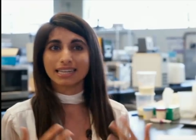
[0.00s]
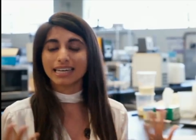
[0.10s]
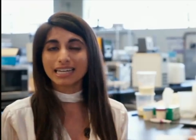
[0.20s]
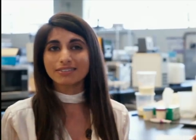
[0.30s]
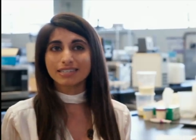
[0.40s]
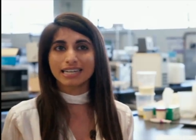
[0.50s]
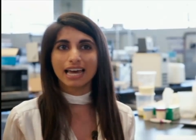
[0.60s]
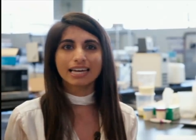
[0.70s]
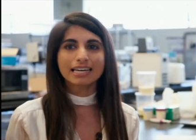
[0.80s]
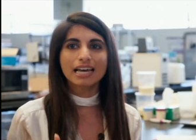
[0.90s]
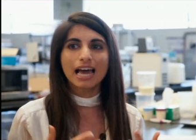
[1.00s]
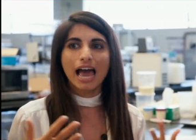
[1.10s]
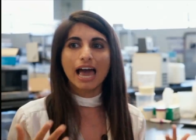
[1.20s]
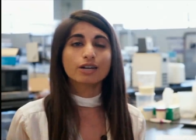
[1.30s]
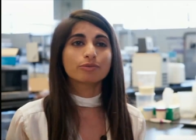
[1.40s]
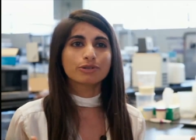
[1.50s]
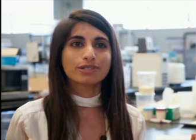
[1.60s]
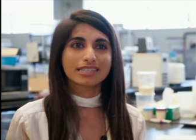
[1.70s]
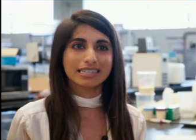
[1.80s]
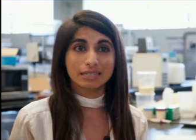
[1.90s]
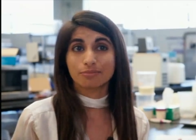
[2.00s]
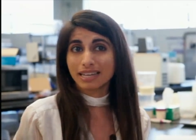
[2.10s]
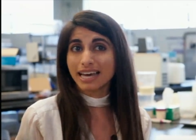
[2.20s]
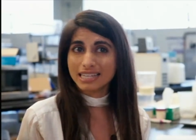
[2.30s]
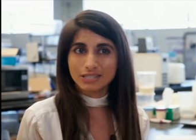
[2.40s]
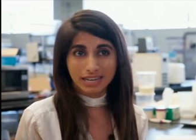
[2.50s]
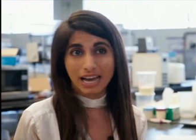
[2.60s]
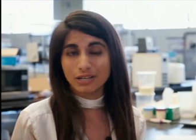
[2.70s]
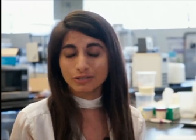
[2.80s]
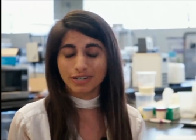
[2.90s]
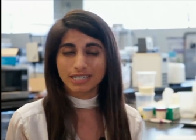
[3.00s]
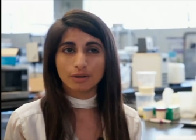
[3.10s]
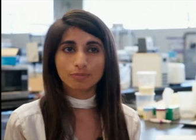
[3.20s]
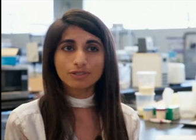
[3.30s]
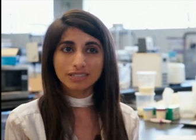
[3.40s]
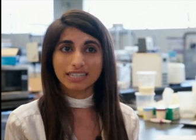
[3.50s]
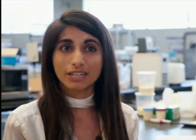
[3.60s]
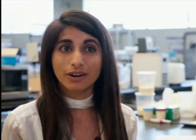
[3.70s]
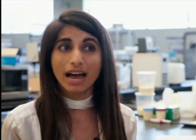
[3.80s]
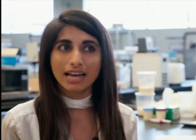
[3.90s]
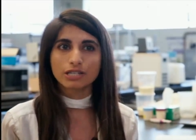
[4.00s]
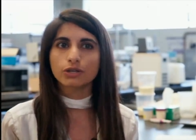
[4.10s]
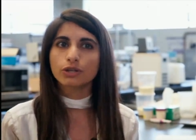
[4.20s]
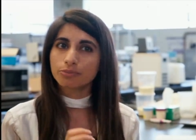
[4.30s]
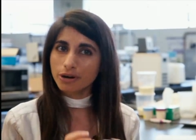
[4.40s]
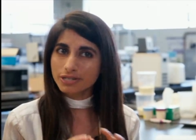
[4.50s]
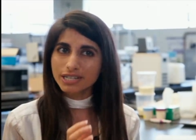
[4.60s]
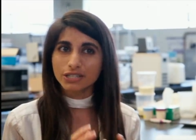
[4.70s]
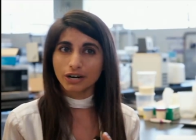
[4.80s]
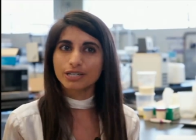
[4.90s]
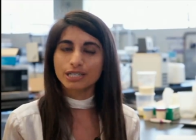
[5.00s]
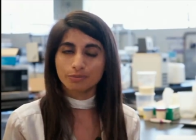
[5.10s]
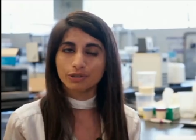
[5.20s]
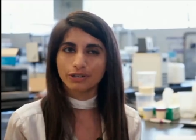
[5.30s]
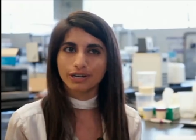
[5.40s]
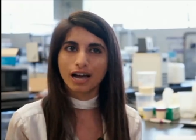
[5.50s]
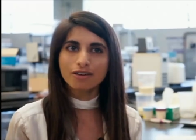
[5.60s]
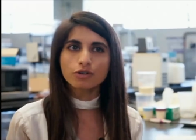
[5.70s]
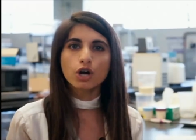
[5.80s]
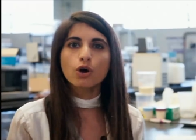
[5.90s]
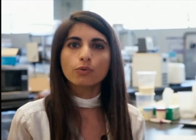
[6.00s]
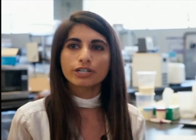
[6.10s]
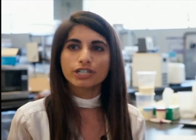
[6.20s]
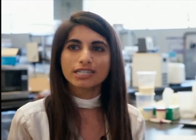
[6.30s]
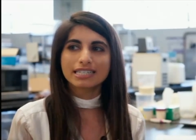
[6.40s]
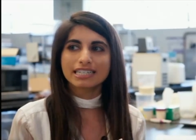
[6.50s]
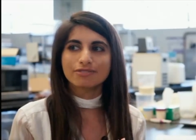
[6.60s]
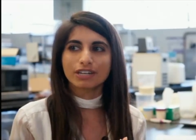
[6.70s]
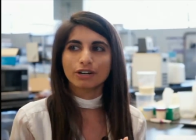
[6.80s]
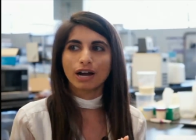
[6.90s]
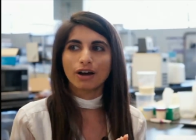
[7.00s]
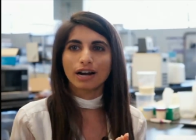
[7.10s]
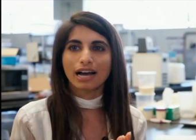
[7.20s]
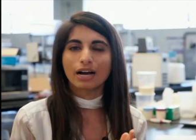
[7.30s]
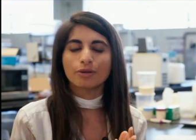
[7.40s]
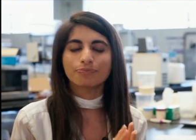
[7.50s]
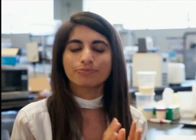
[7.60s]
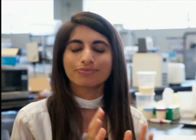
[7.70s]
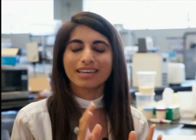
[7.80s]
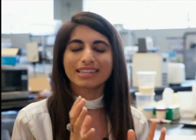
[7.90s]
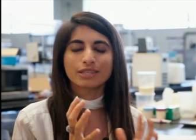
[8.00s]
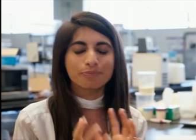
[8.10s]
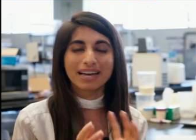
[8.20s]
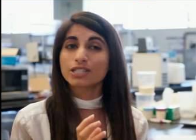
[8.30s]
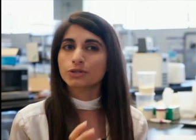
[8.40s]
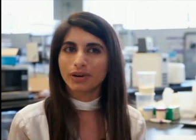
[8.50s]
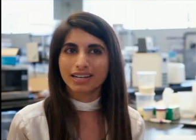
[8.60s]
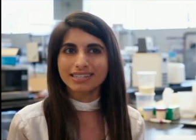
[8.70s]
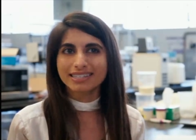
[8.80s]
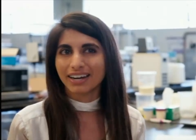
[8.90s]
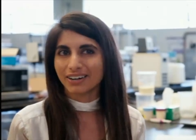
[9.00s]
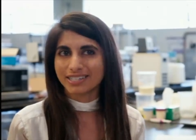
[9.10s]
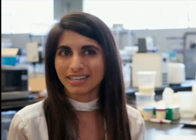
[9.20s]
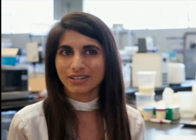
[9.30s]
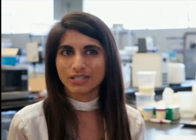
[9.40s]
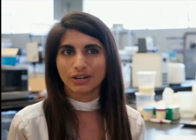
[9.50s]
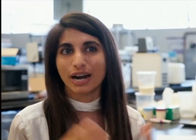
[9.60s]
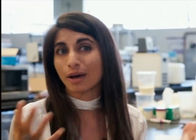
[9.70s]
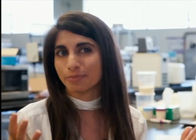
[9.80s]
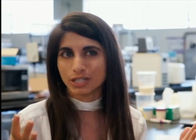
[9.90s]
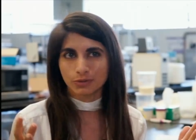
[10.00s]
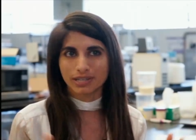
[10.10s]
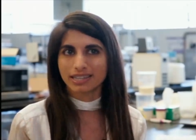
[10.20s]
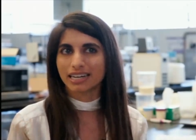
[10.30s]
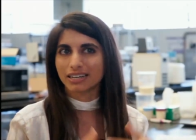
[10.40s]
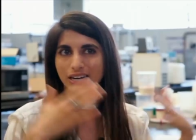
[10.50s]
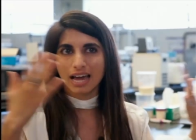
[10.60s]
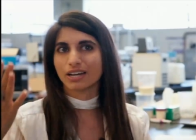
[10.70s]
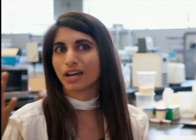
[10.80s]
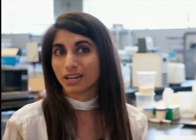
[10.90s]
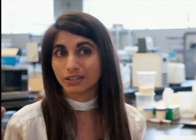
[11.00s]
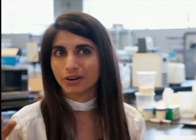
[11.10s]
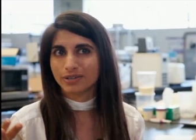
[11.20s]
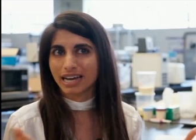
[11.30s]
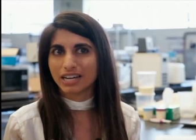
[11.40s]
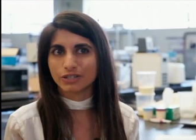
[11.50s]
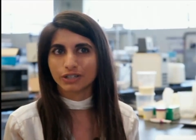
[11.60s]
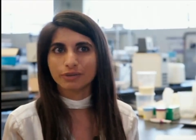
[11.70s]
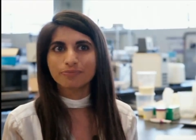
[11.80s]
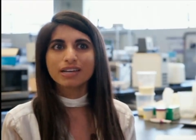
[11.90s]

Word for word: at the end of the day, animals eat plants. Cows, for example, eat grass. So the proteins are similar enough. We just need to figure out uh, the best ones that our cells are happiest with and, and, and grow naturally.